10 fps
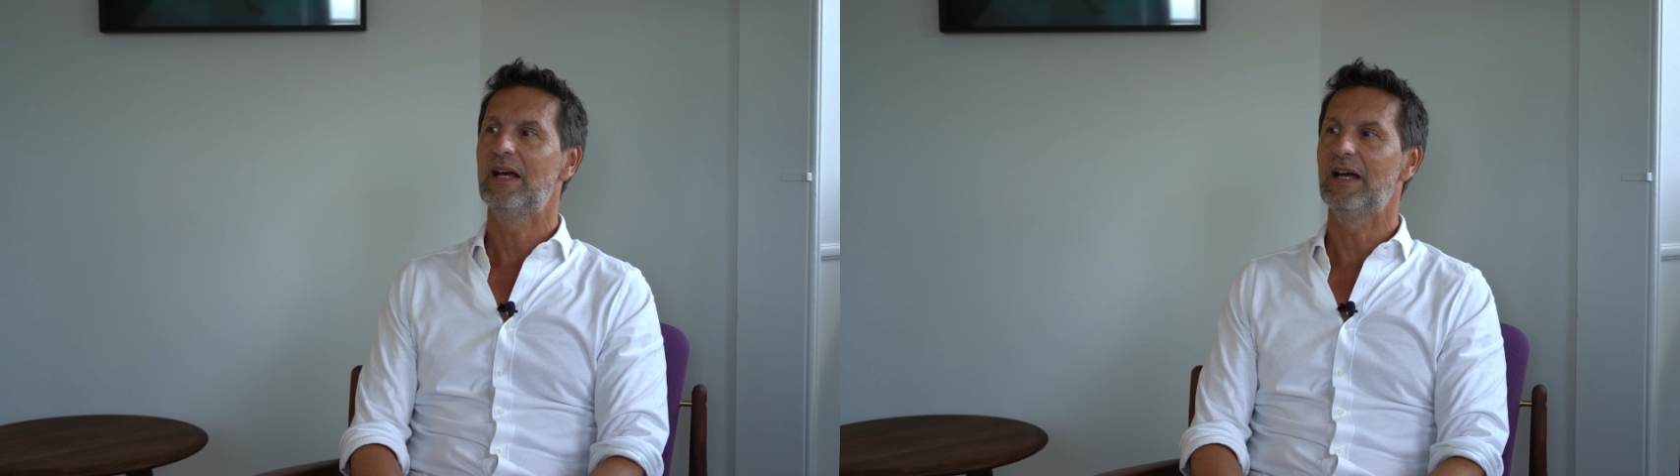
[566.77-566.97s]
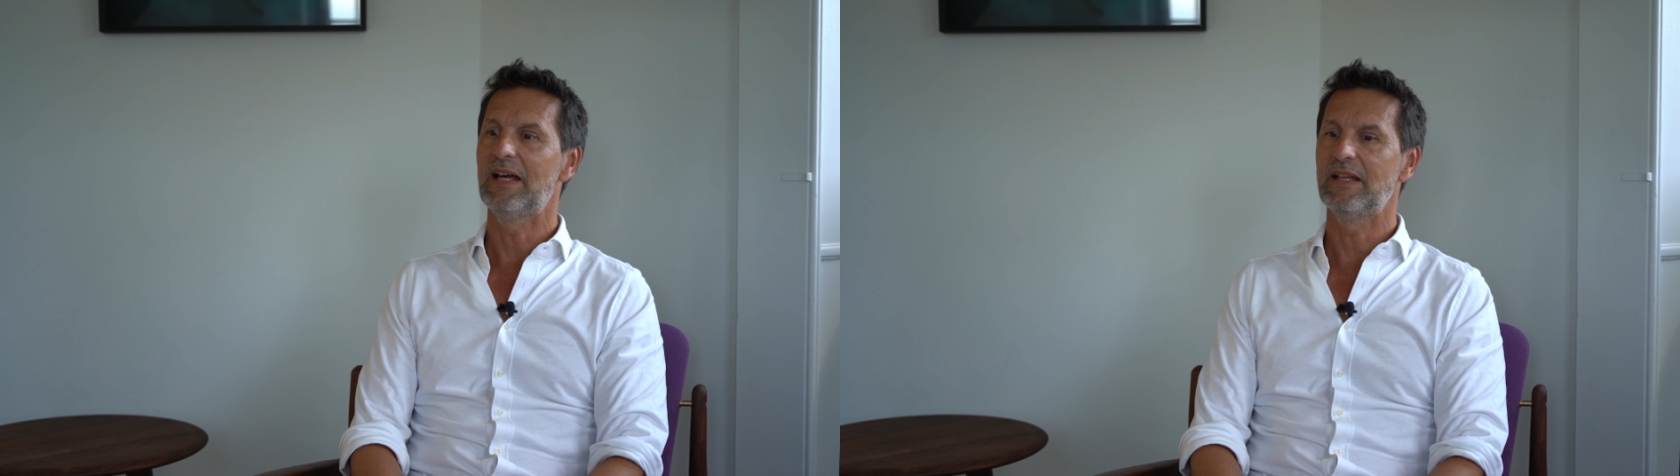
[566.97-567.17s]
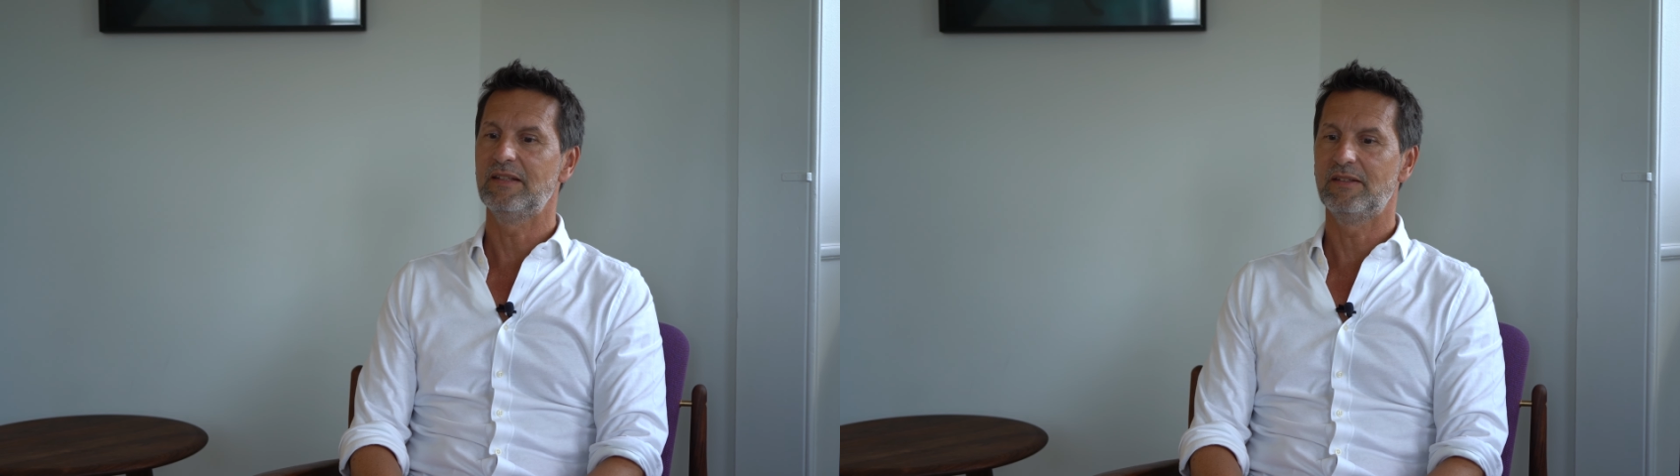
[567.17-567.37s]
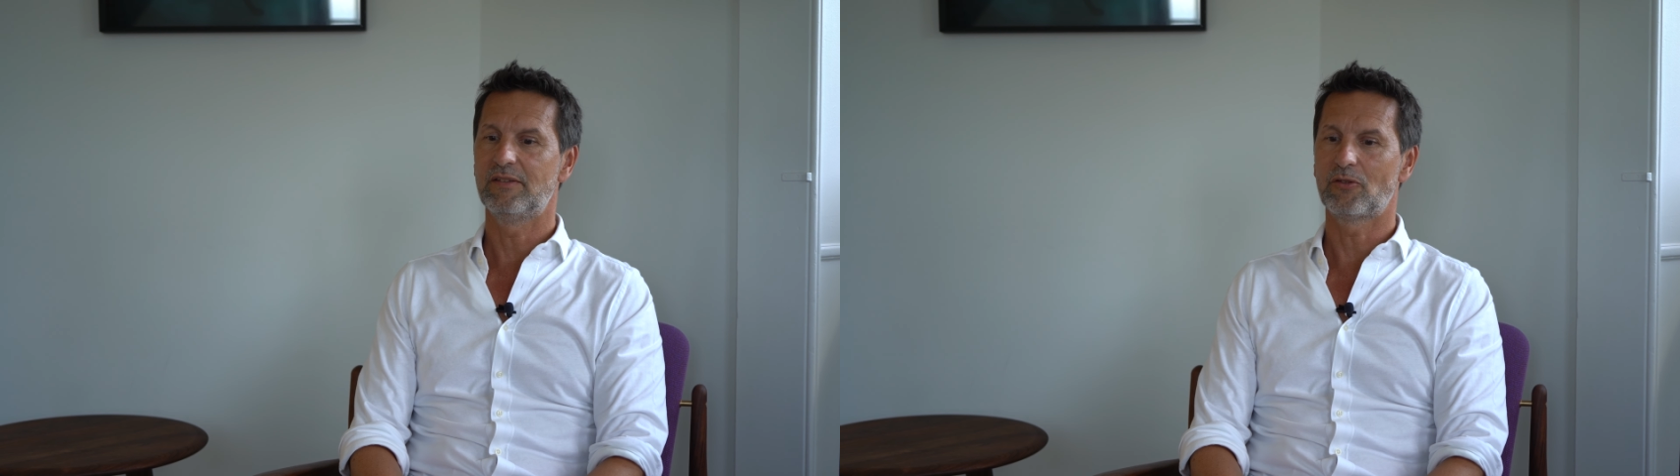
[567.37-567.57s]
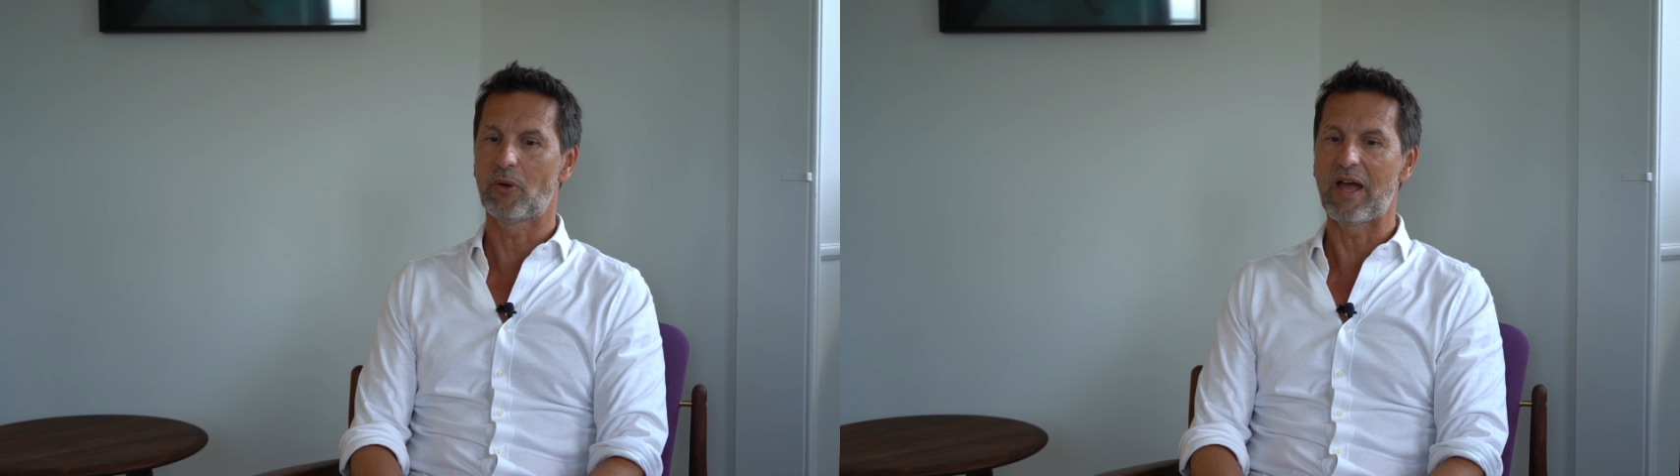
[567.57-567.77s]
And
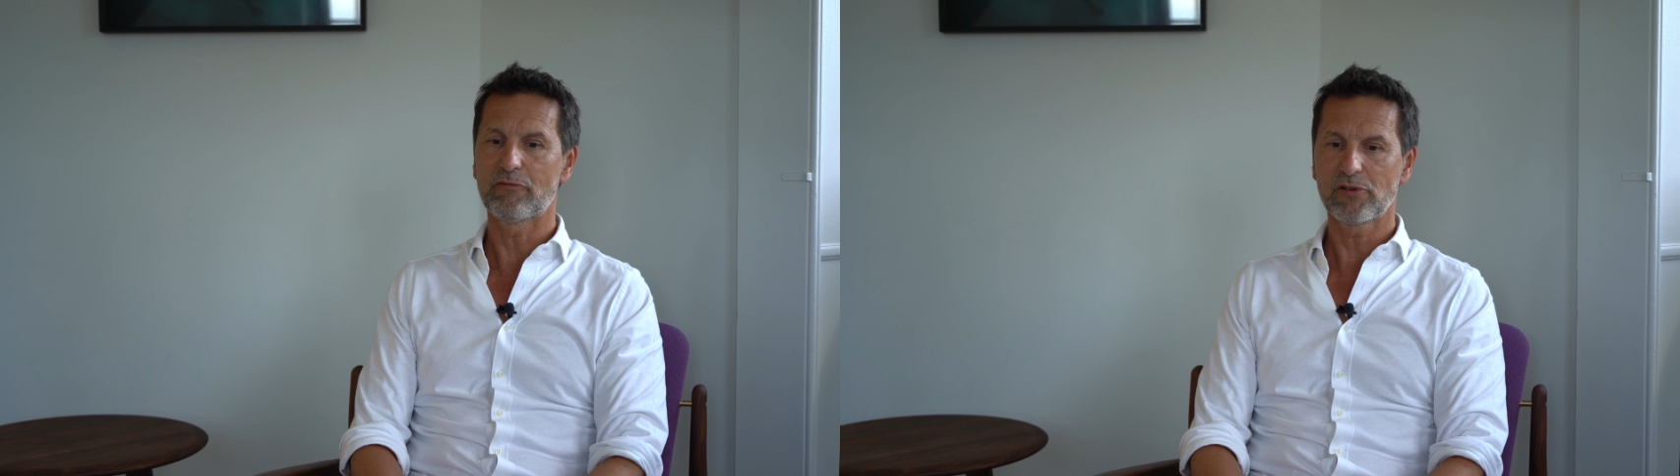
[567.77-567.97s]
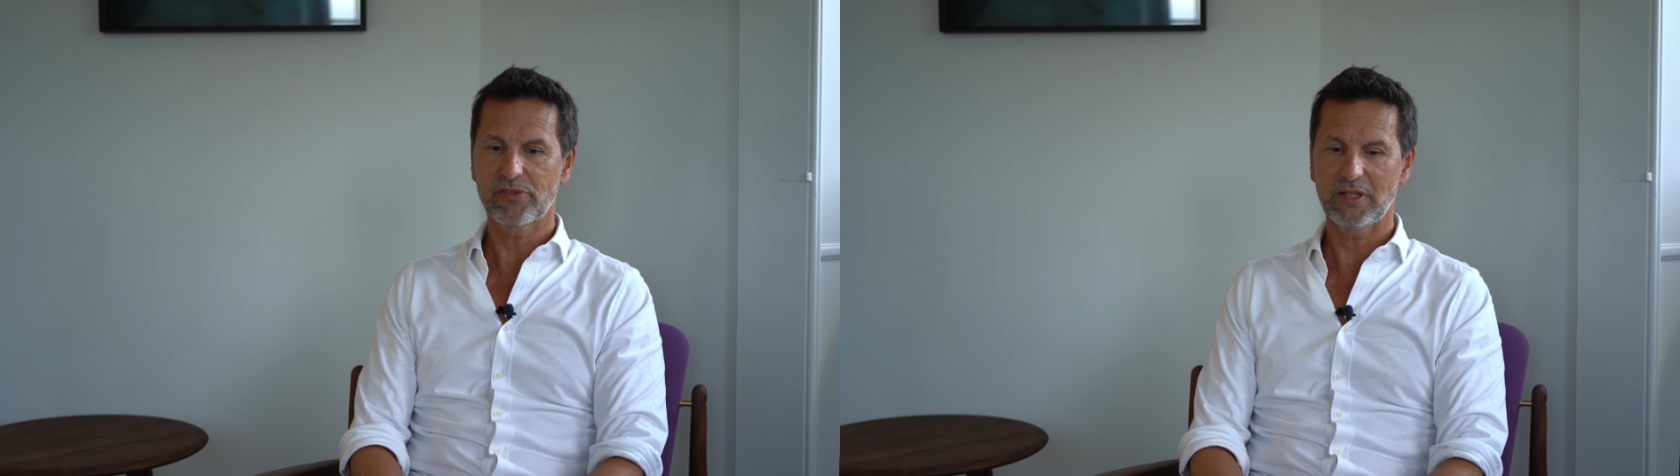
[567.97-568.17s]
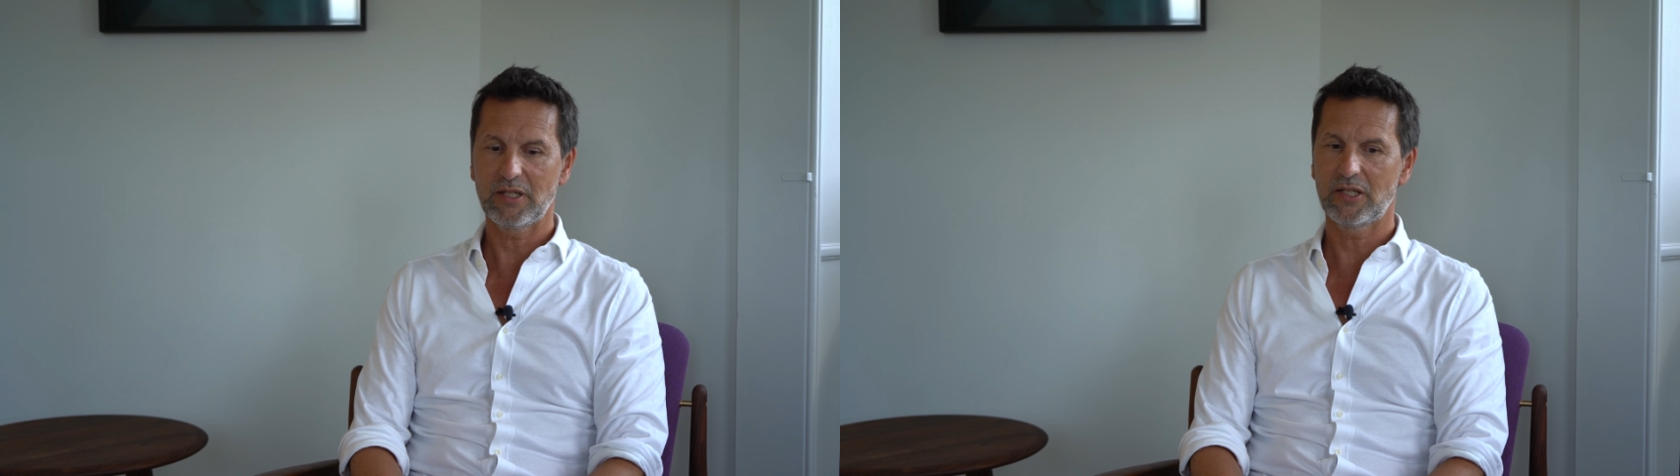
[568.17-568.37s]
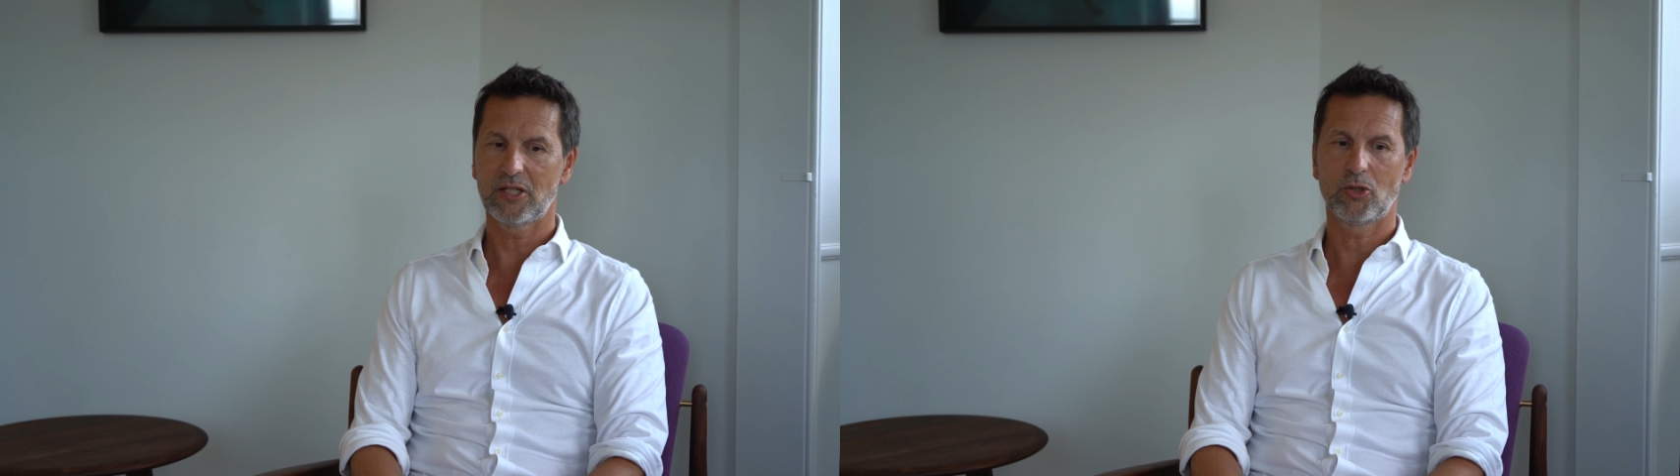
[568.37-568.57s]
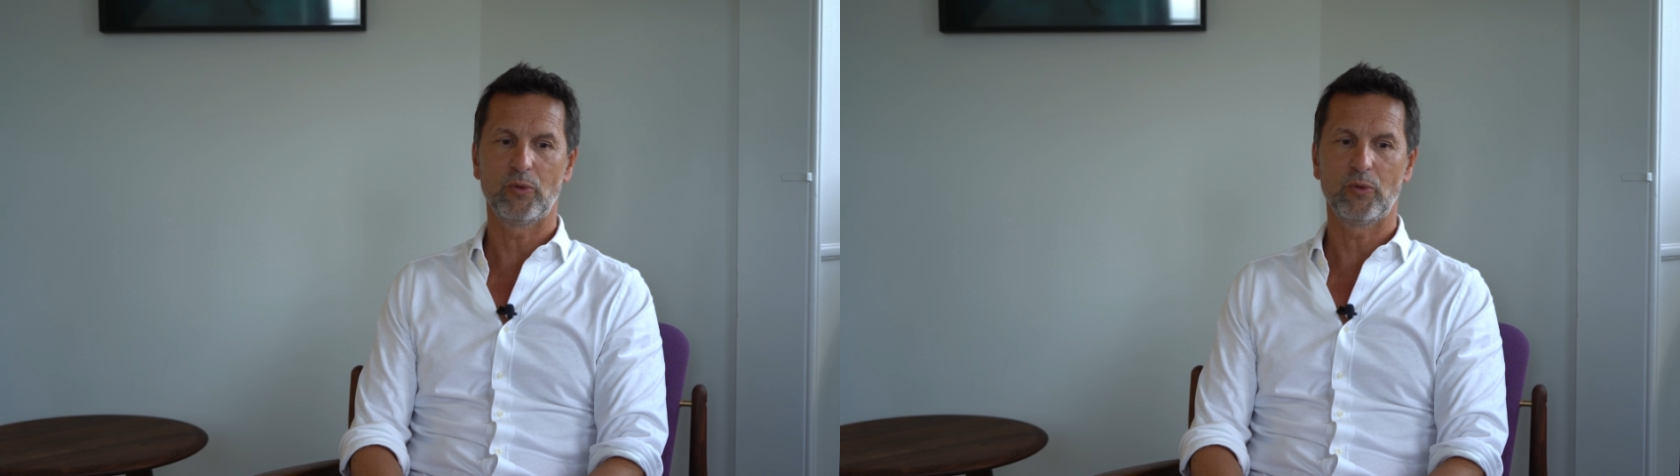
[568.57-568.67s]
so everything